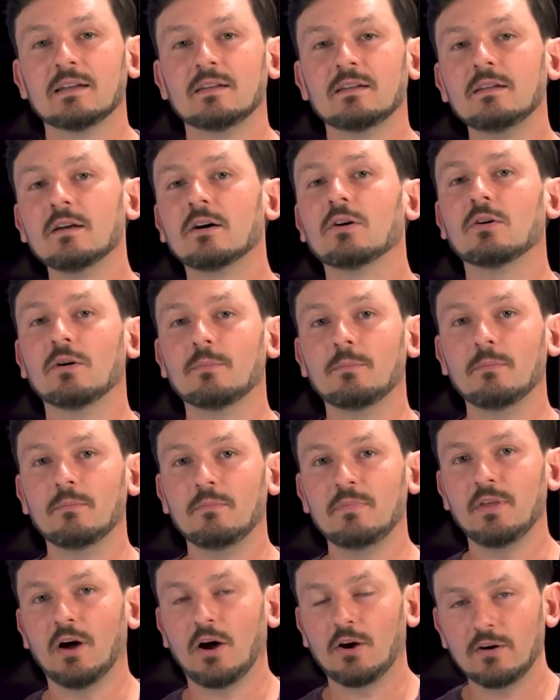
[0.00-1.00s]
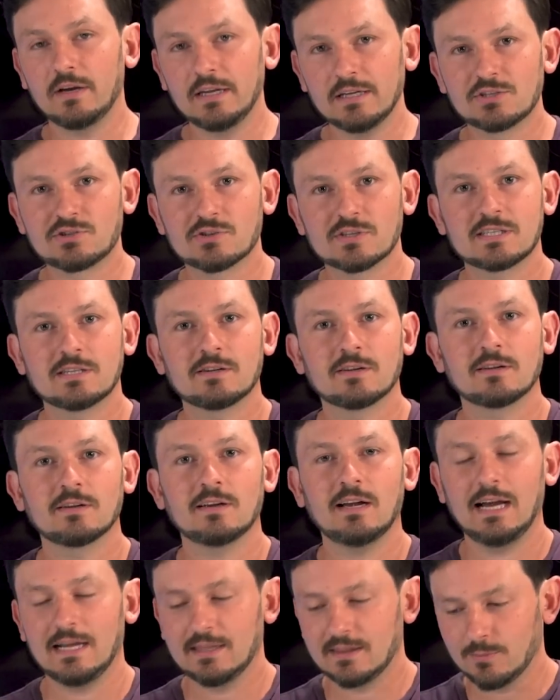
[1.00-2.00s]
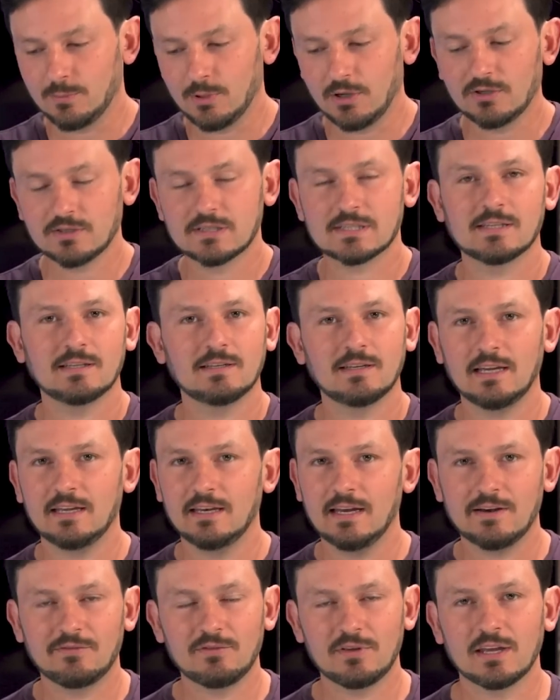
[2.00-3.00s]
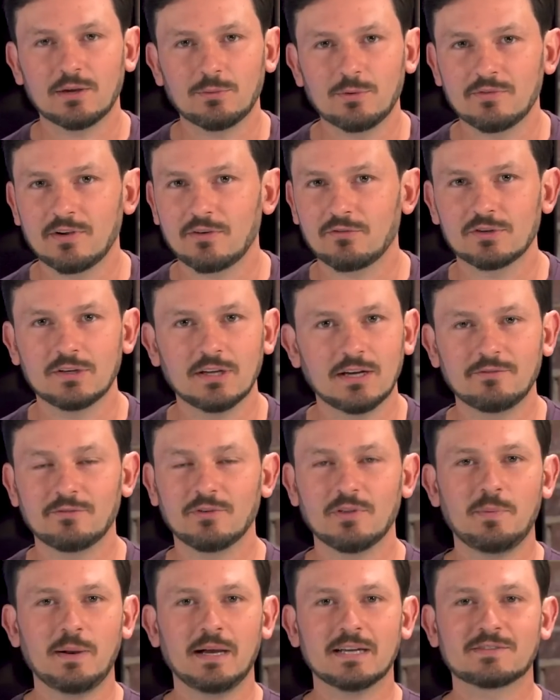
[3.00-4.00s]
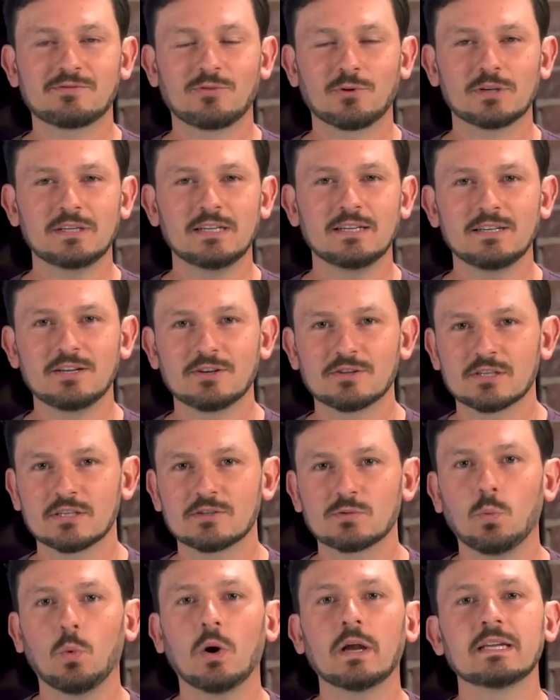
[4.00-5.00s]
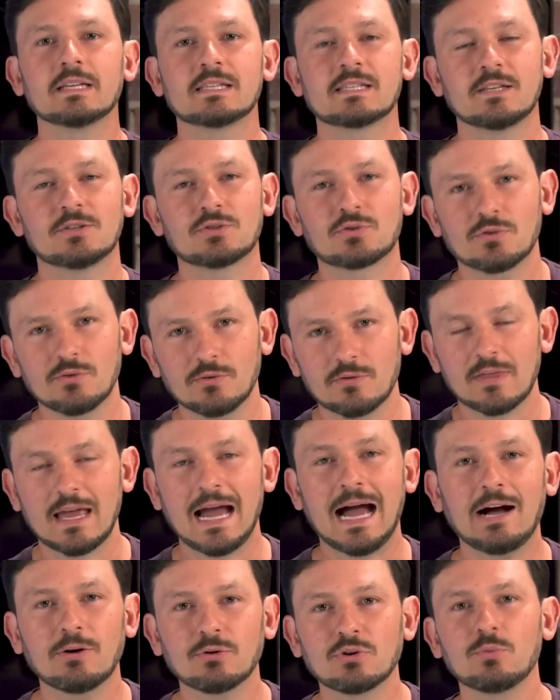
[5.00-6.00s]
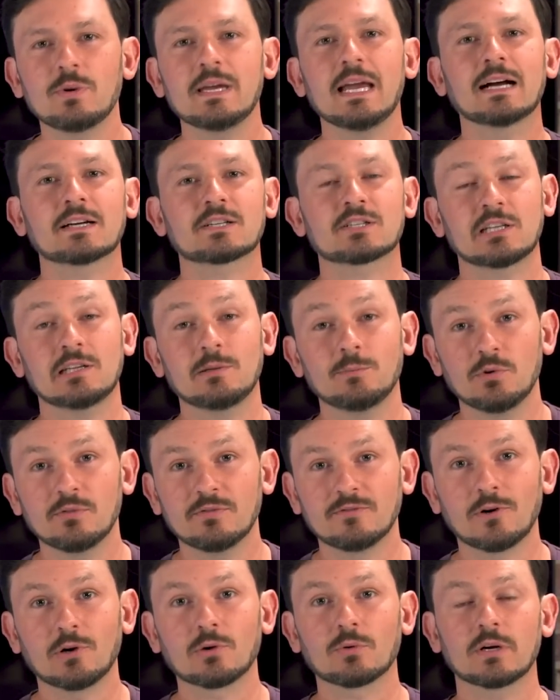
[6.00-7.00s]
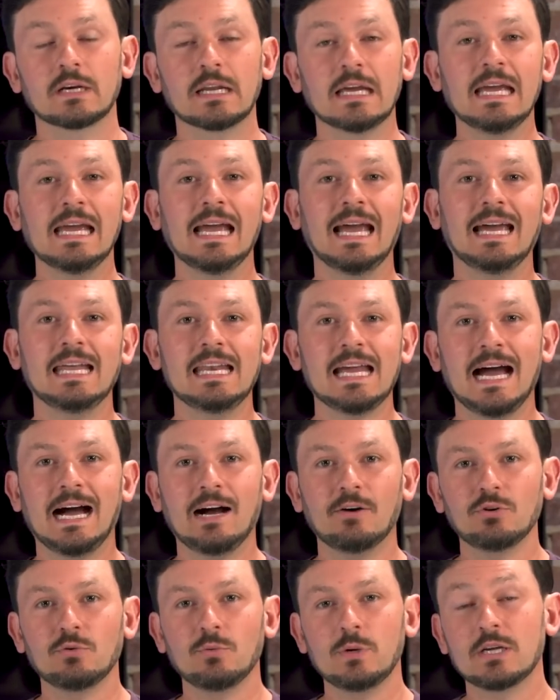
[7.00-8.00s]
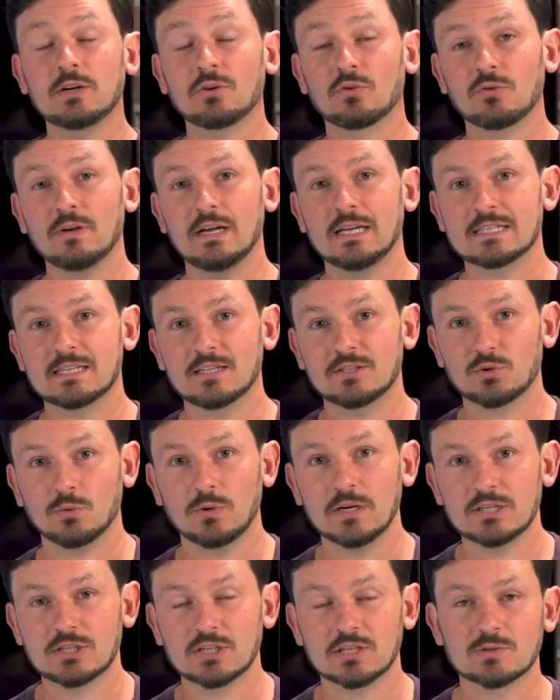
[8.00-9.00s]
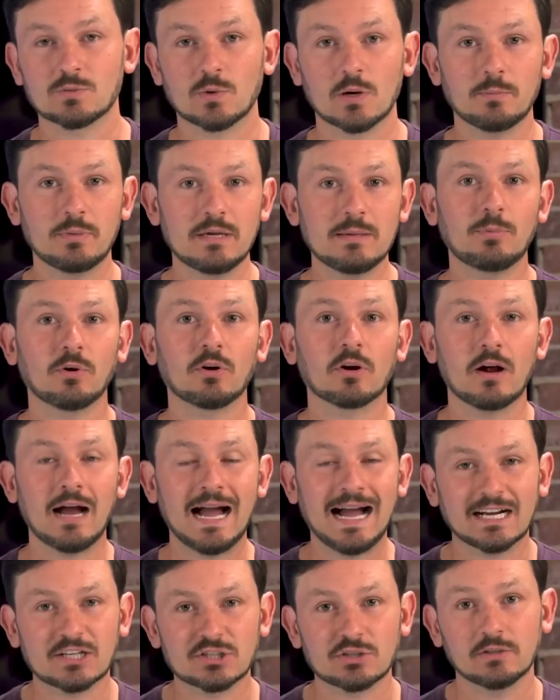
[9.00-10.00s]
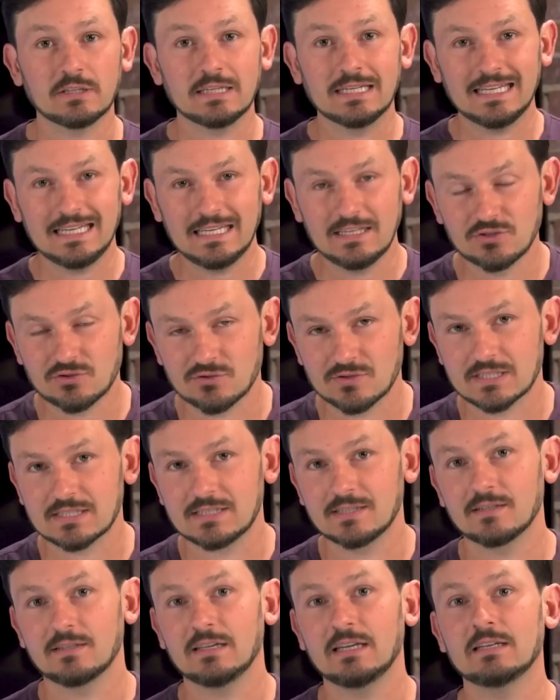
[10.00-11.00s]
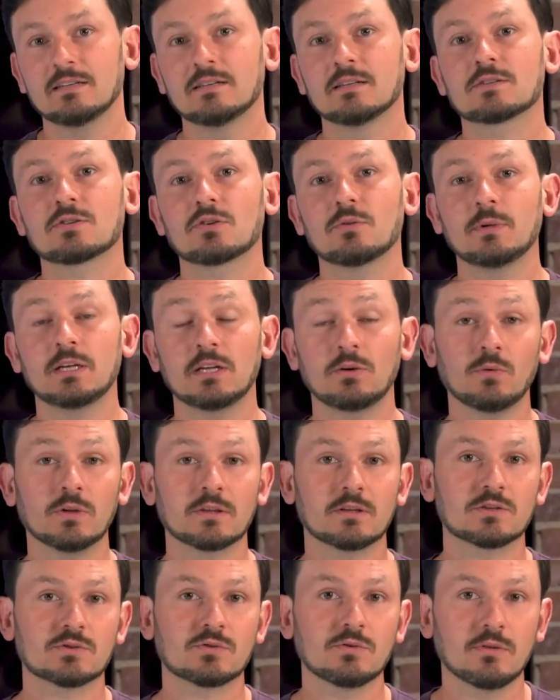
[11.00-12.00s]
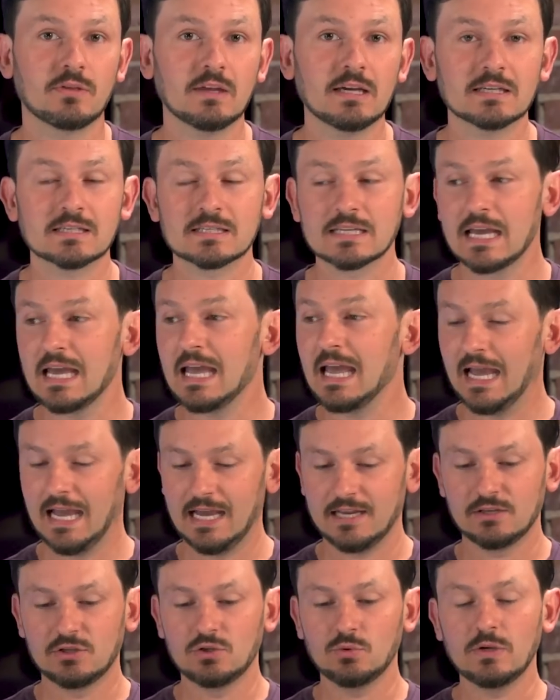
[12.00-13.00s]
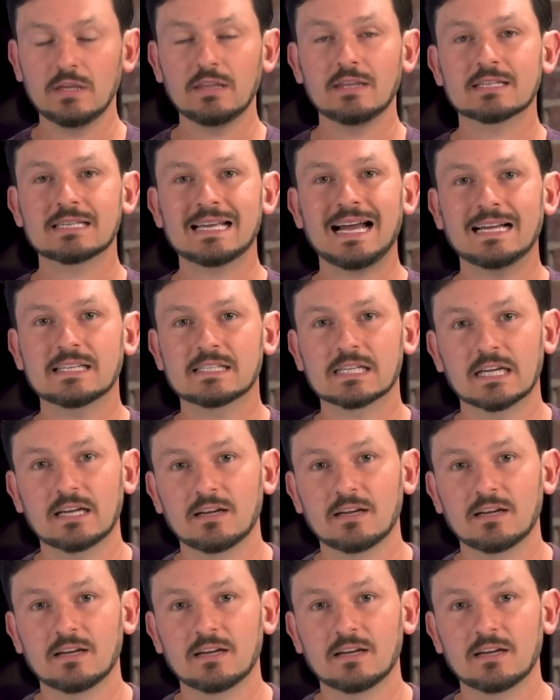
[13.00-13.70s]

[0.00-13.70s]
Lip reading: No, our interest here at the Pulse and everything we've ever done for the past 14 years is what is the truth? How do we actually move forward? And how do we create situations where people are actually interested in determining what the truth is and doing this as a